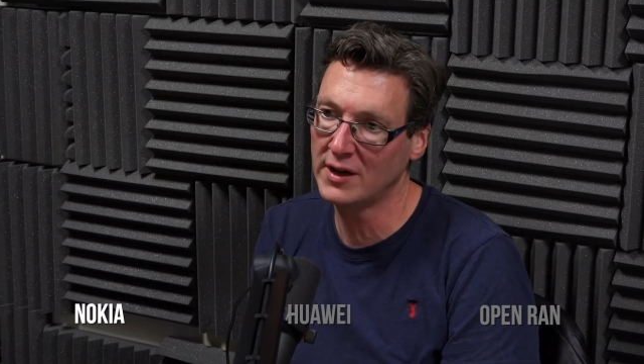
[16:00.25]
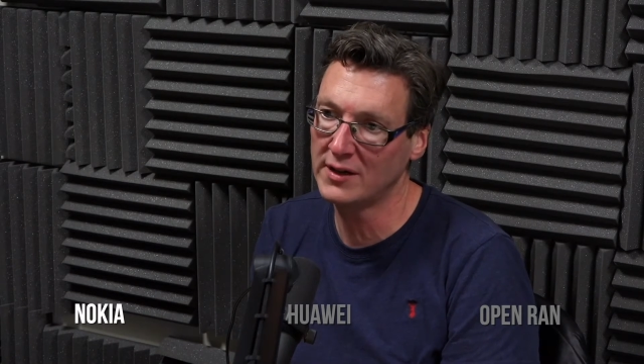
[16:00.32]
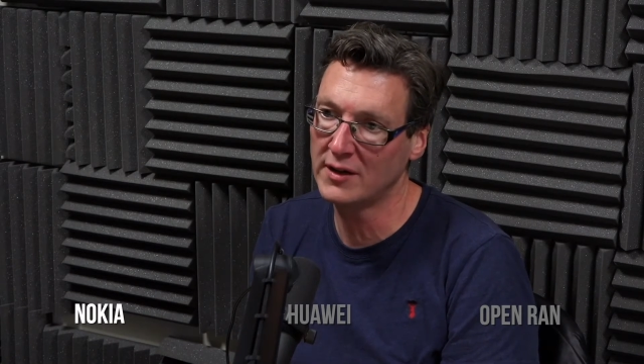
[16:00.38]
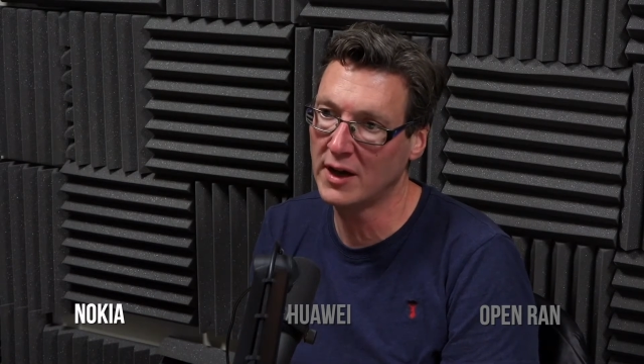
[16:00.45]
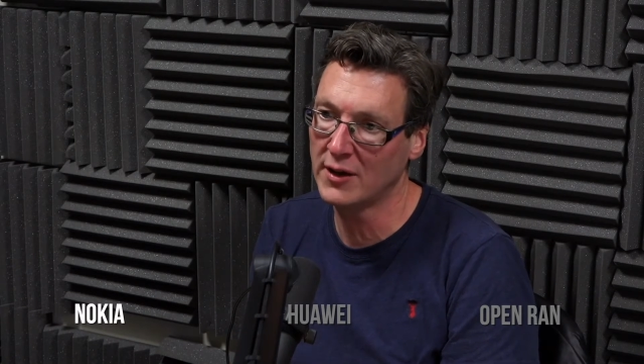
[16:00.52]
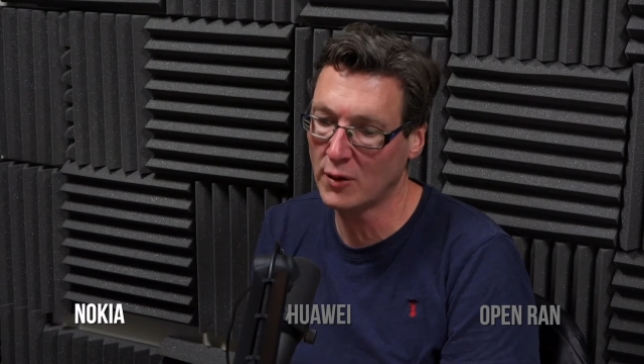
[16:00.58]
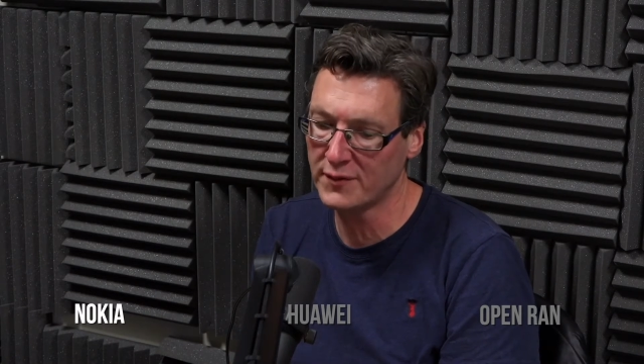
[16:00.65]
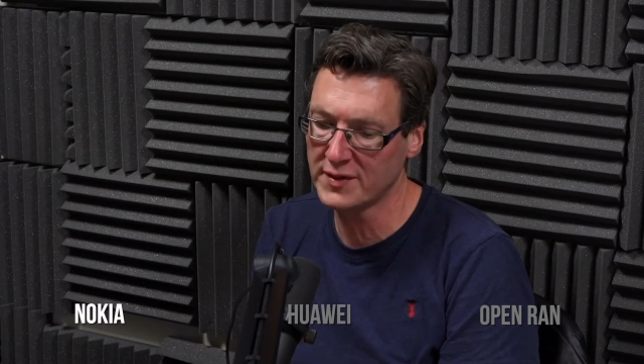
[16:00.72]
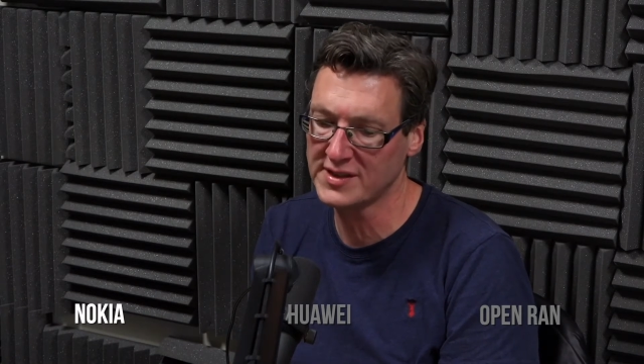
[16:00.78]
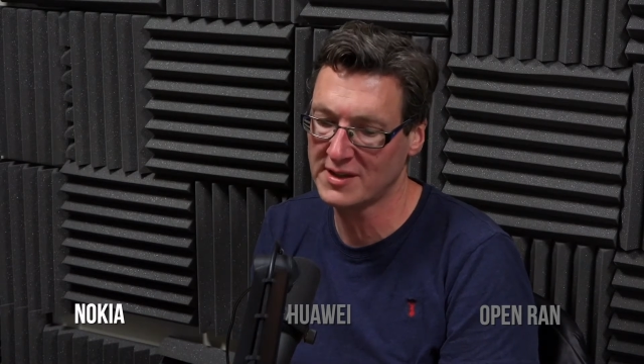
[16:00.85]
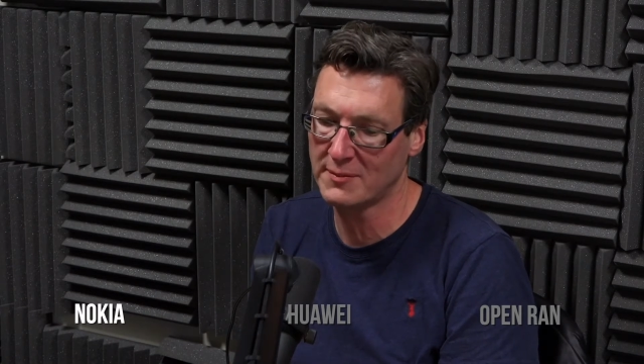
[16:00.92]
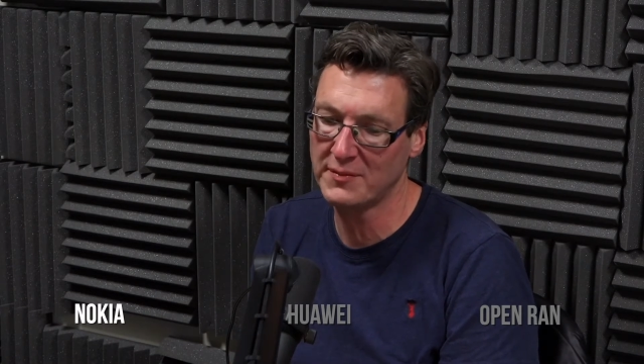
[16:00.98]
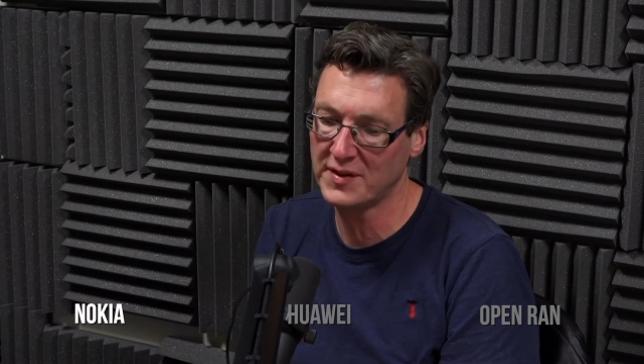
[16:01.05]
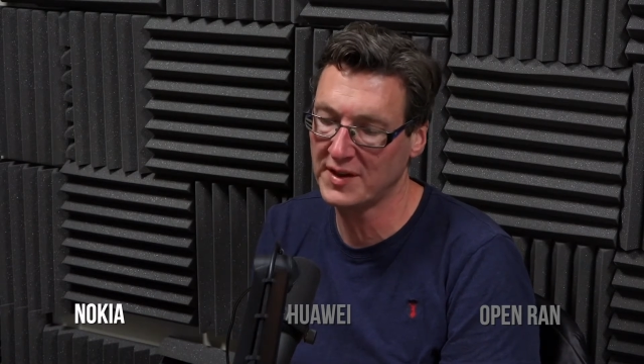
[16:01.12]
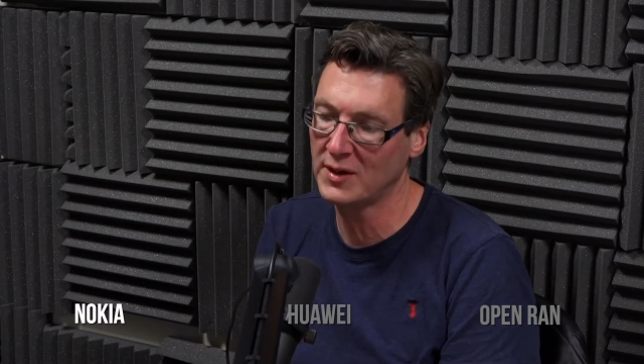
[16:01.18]
and offer
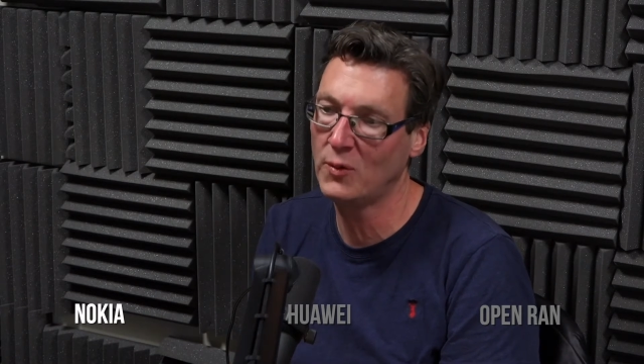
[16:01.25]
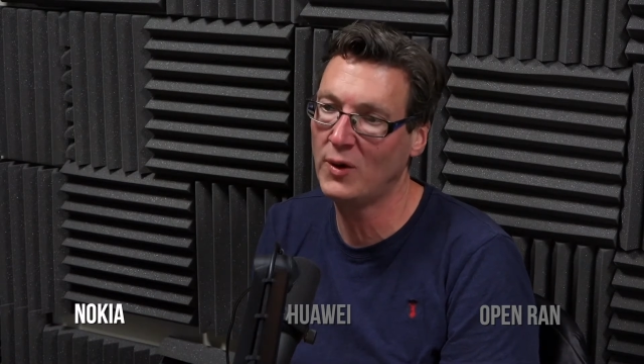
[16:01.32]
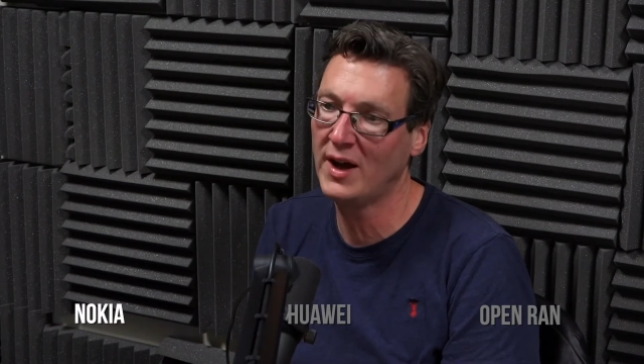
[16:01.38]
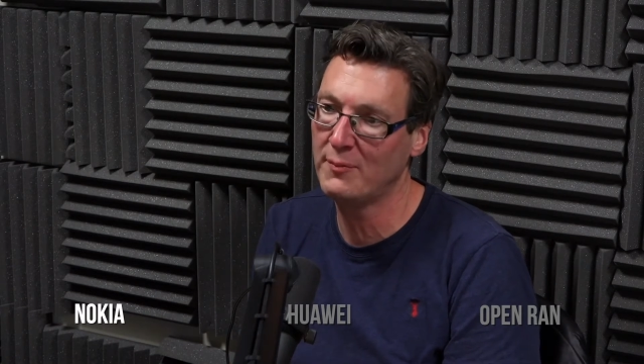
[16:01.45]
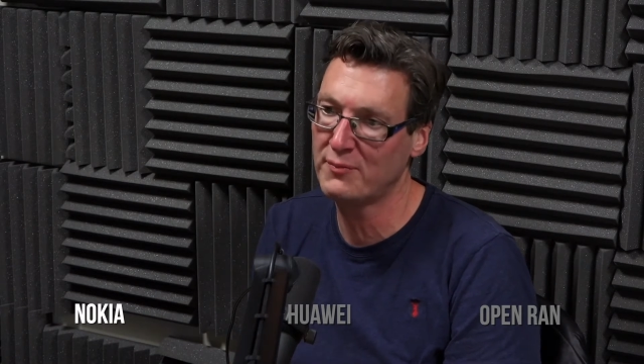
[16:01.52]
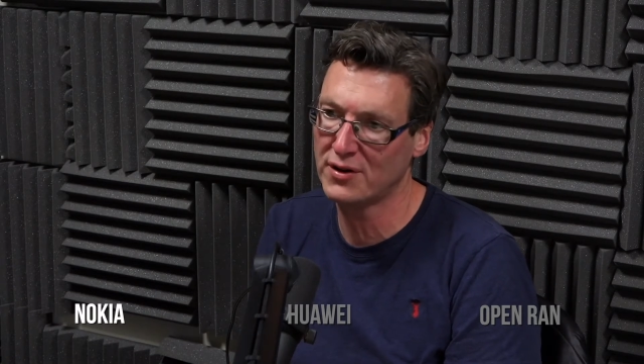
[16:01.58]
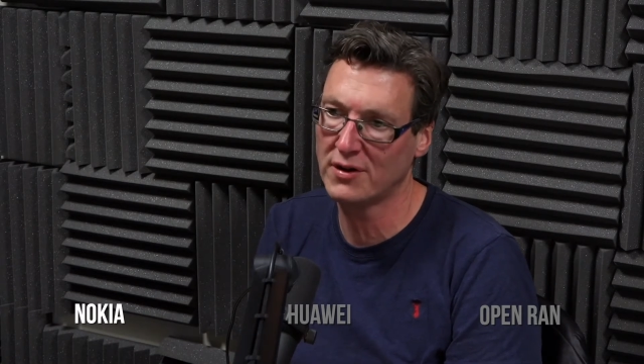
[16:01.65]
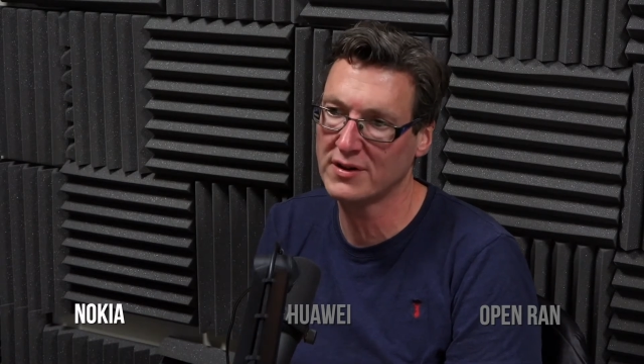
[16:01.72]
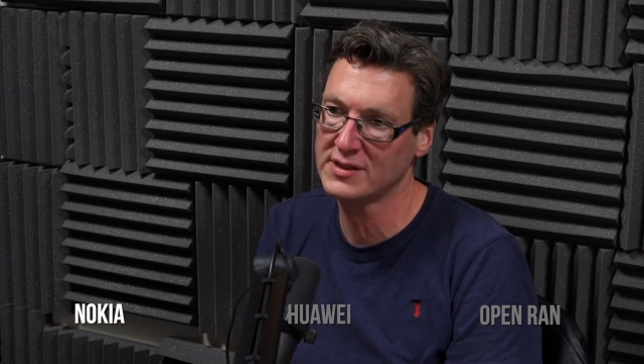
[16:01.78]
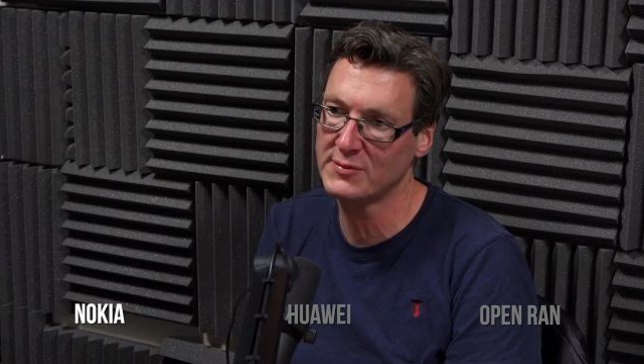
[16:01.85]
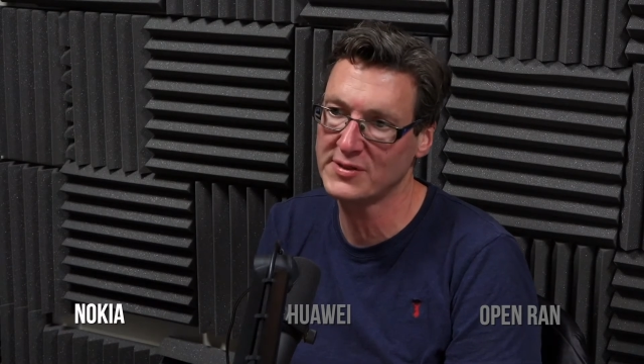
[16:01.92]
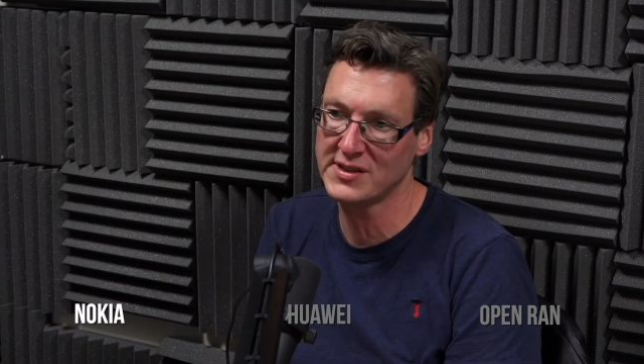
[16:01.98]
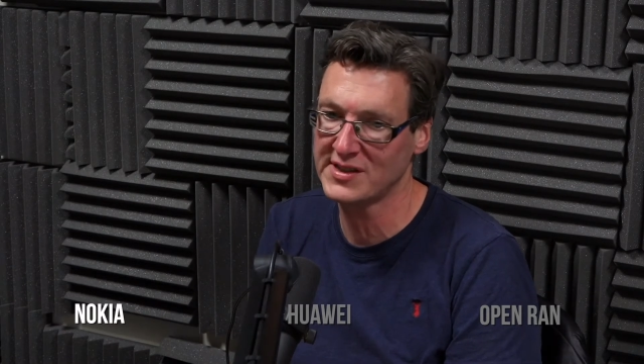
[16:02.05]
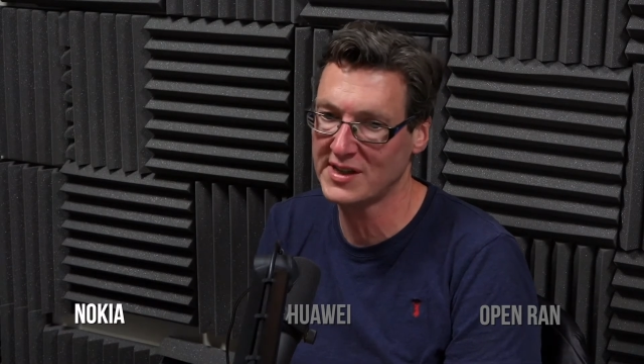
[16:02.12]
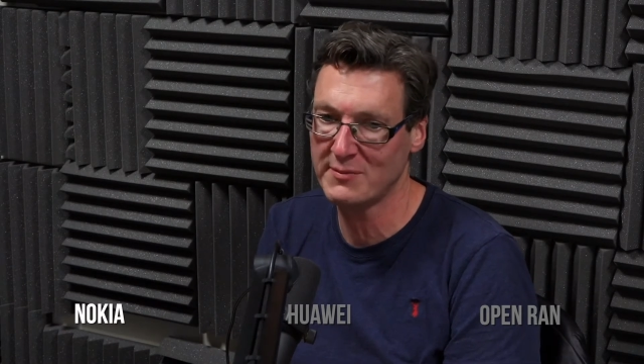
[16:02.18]
something where
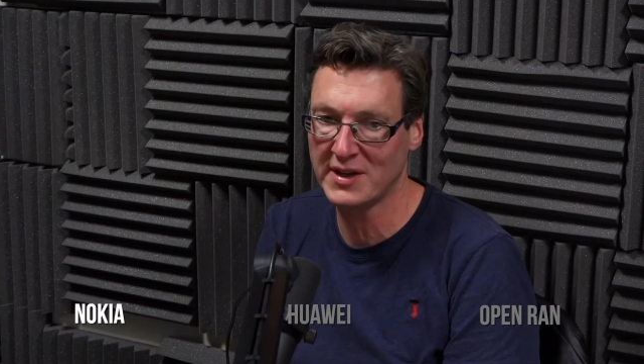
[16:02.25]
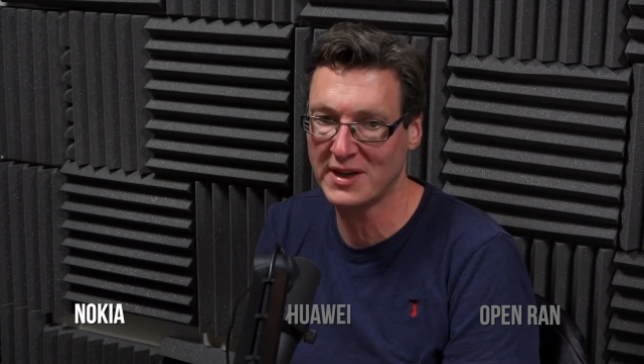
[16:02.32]
Proximus has then been